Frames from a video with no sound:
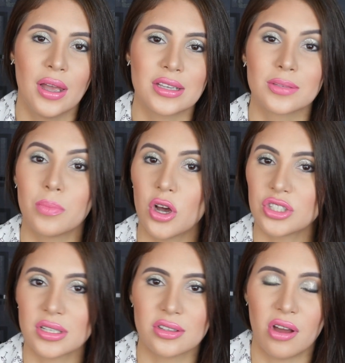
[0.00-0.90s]

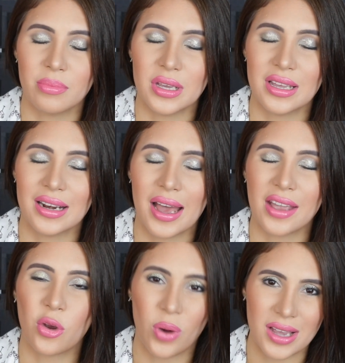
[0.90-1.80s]
smudges on me
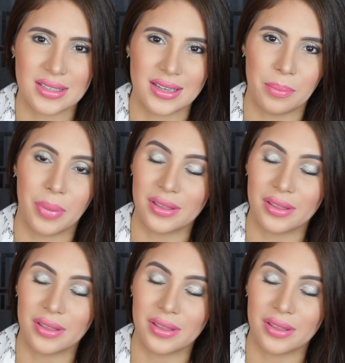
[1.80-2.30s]
like crazy.